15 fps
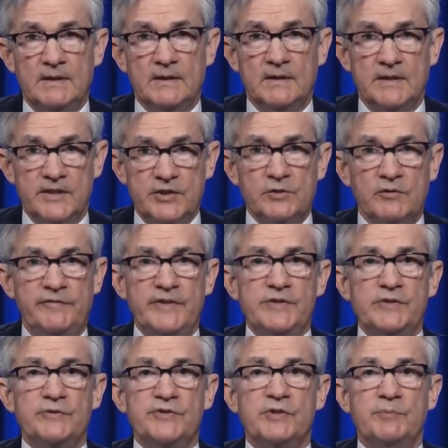Additional
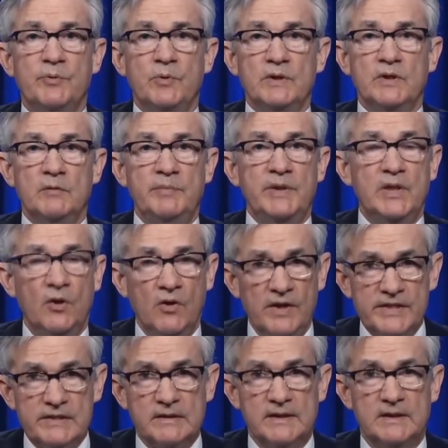fiscal support could be
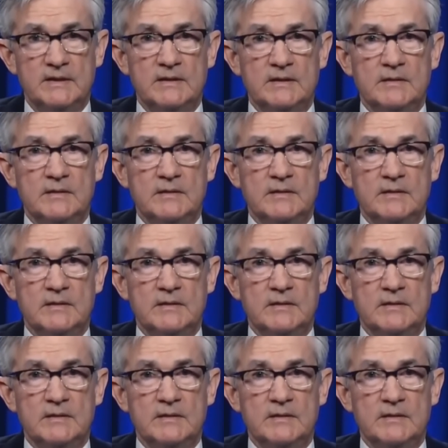costly,